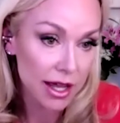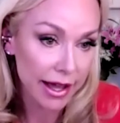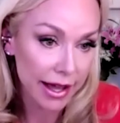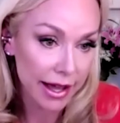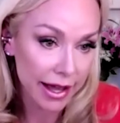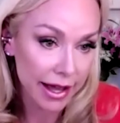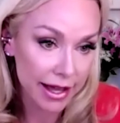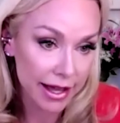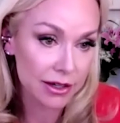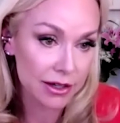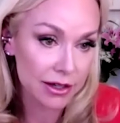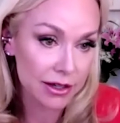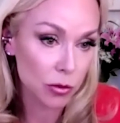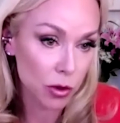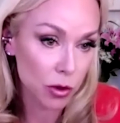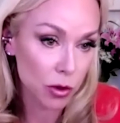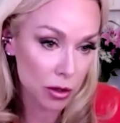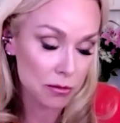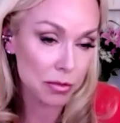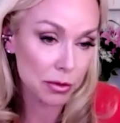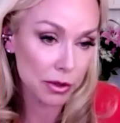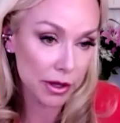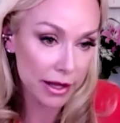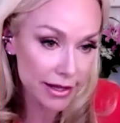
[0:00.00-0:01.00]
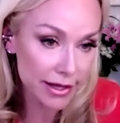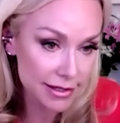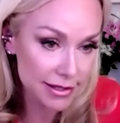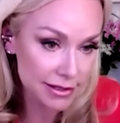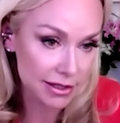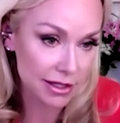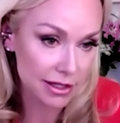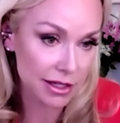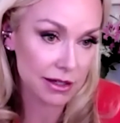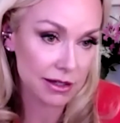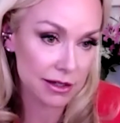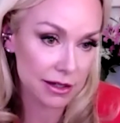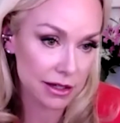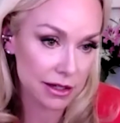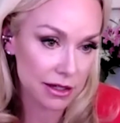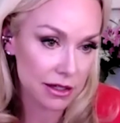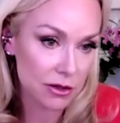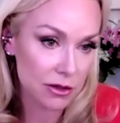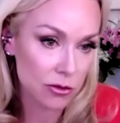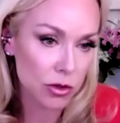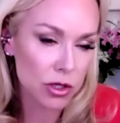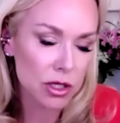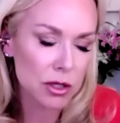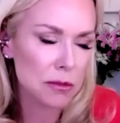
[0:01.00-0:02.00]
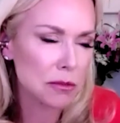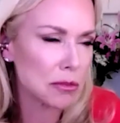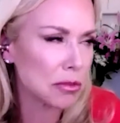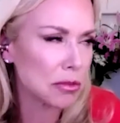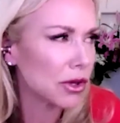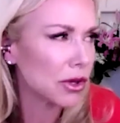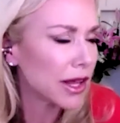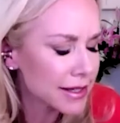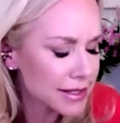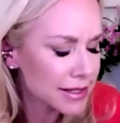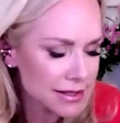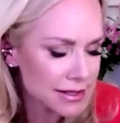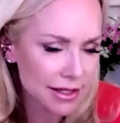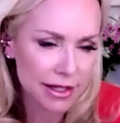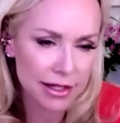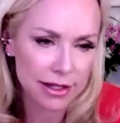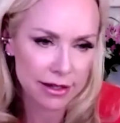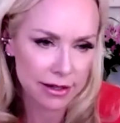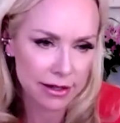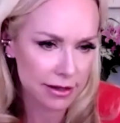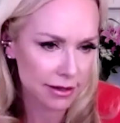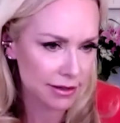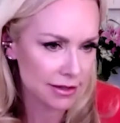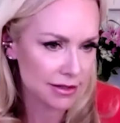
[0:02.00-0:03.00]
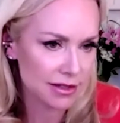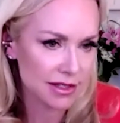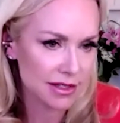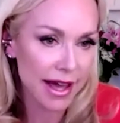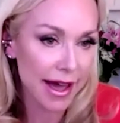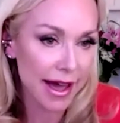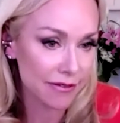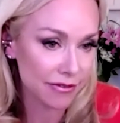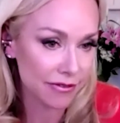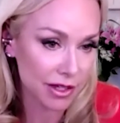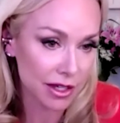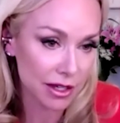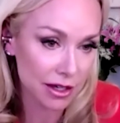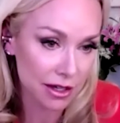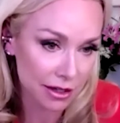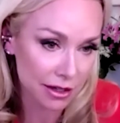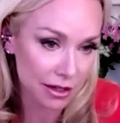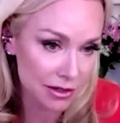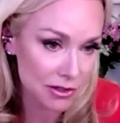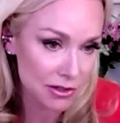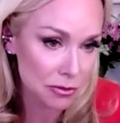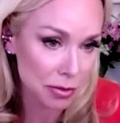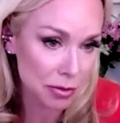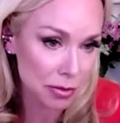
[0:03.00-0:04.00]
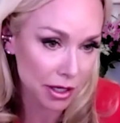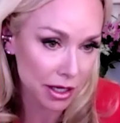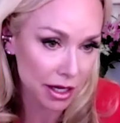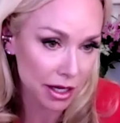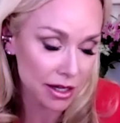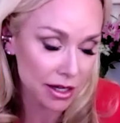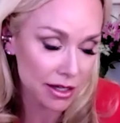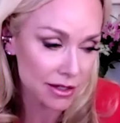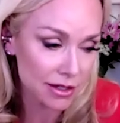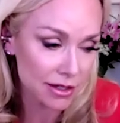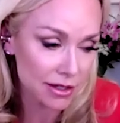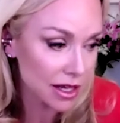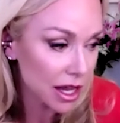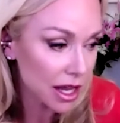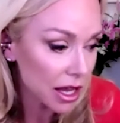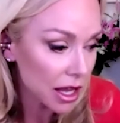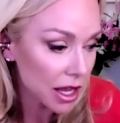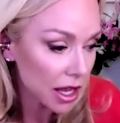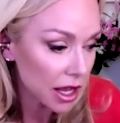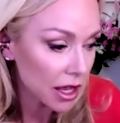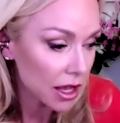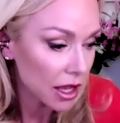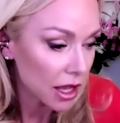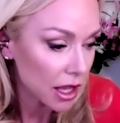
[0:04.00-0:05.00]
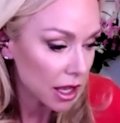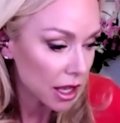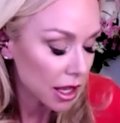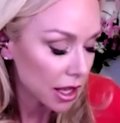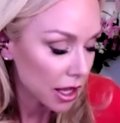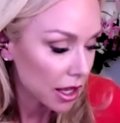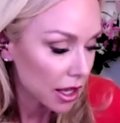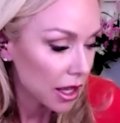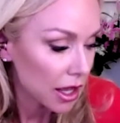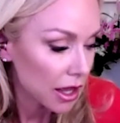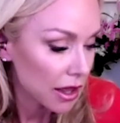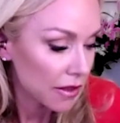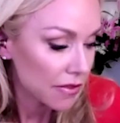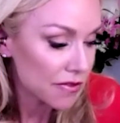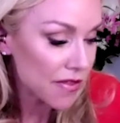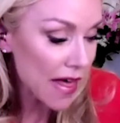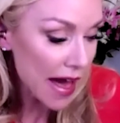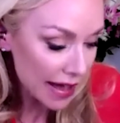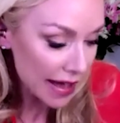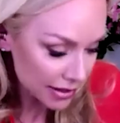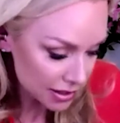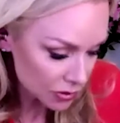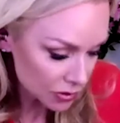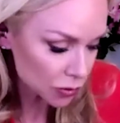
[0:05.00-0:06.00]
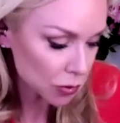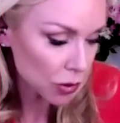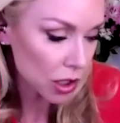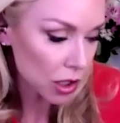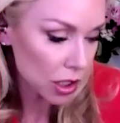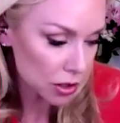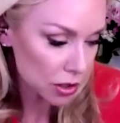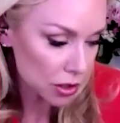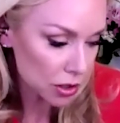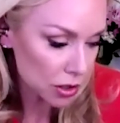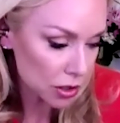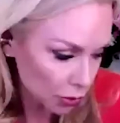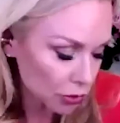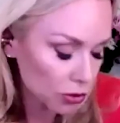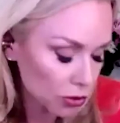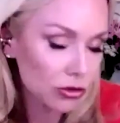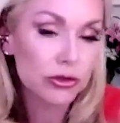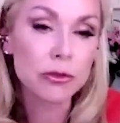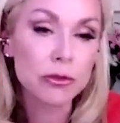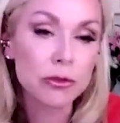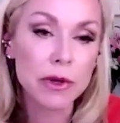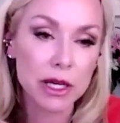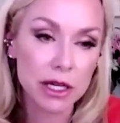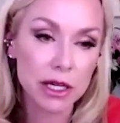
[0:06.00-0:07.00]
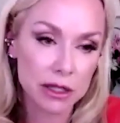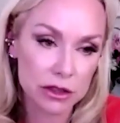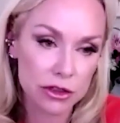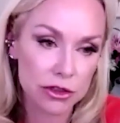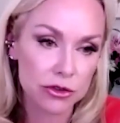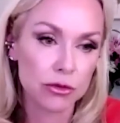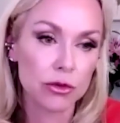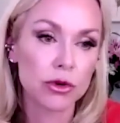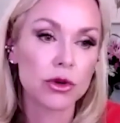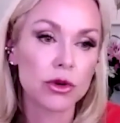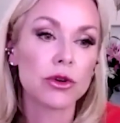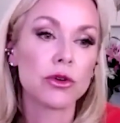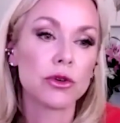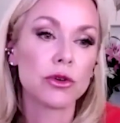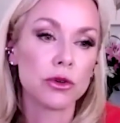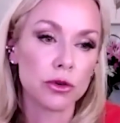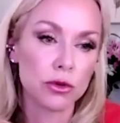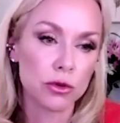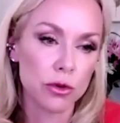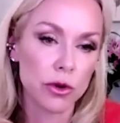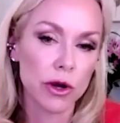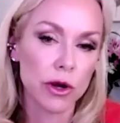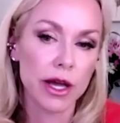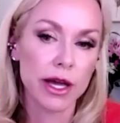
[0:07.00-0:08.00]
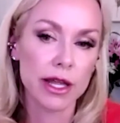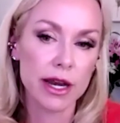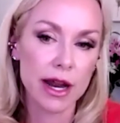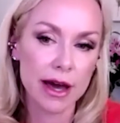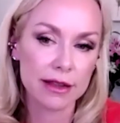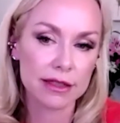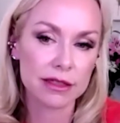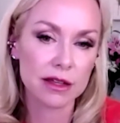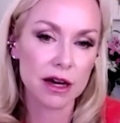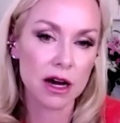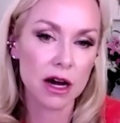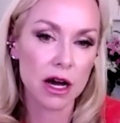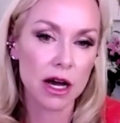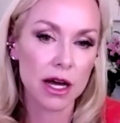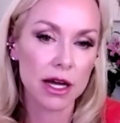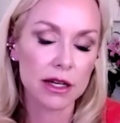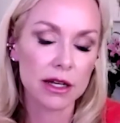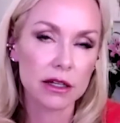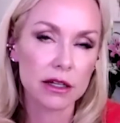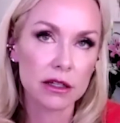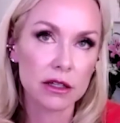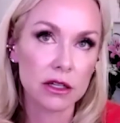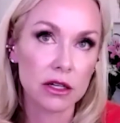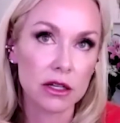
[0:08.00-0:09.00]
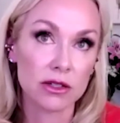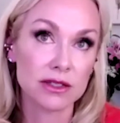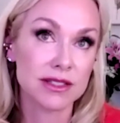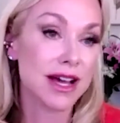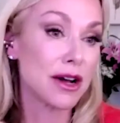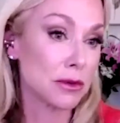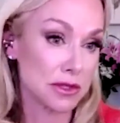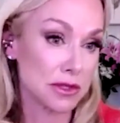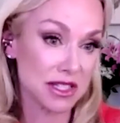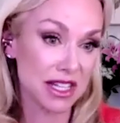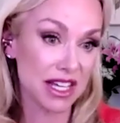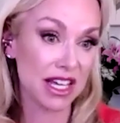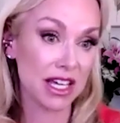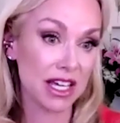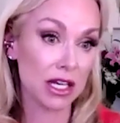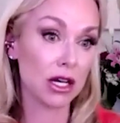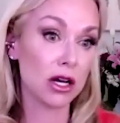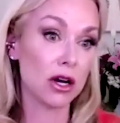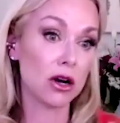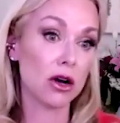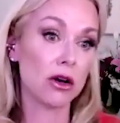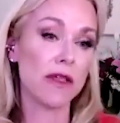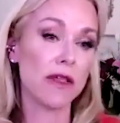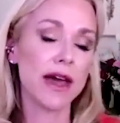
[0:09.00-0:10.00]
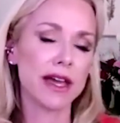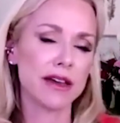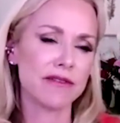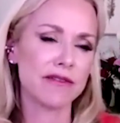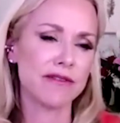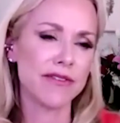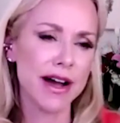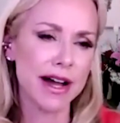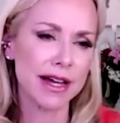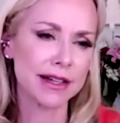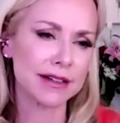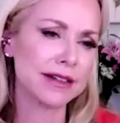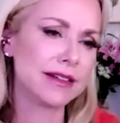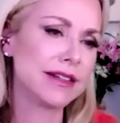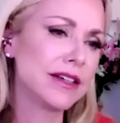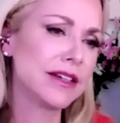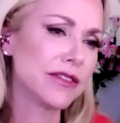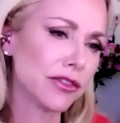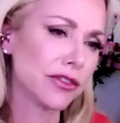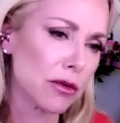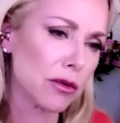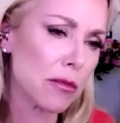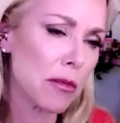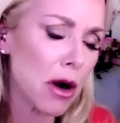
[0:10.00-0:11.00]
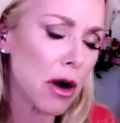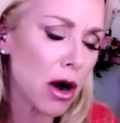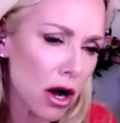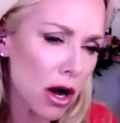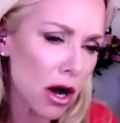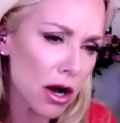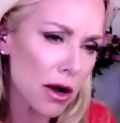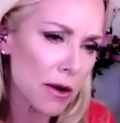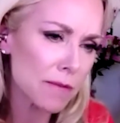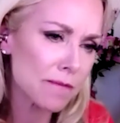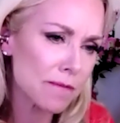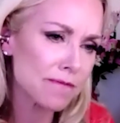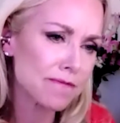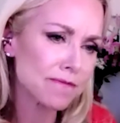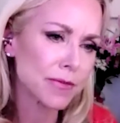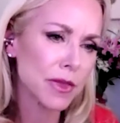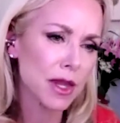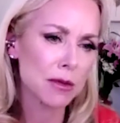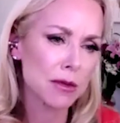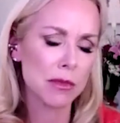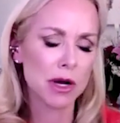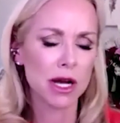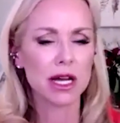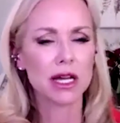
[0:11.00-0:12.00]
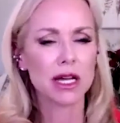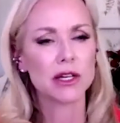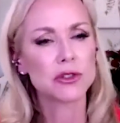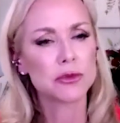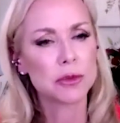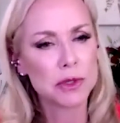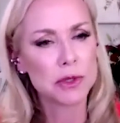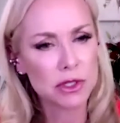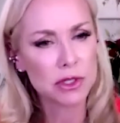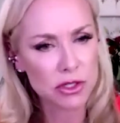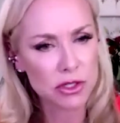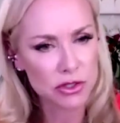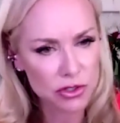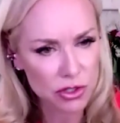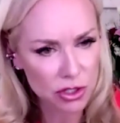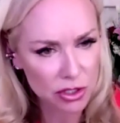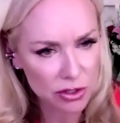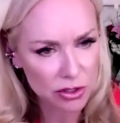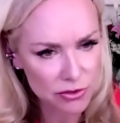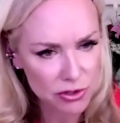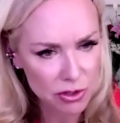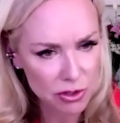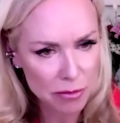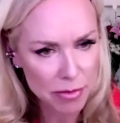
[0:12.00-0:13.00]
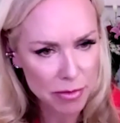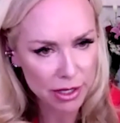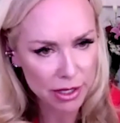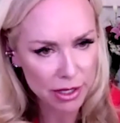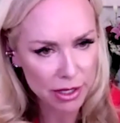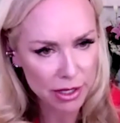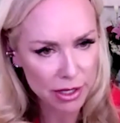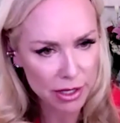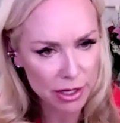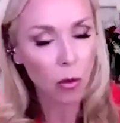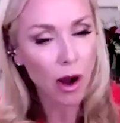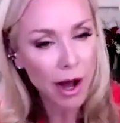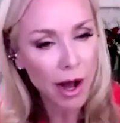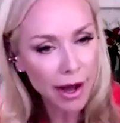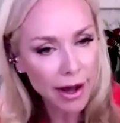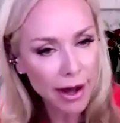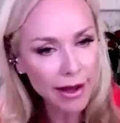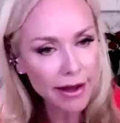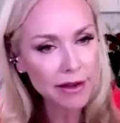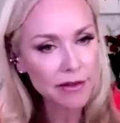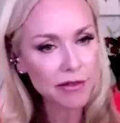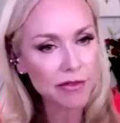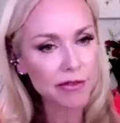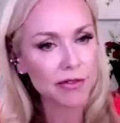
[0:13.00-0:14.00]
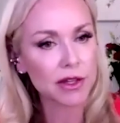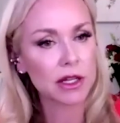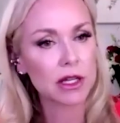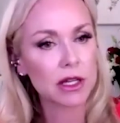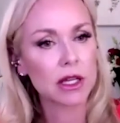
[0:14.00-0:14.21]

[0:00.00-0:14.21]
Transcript: and what a blessing it is to have kids, because that's what pulled me through. And I thought, because I was thinking, oh, they can find a different mom. My husband deserves a better wife.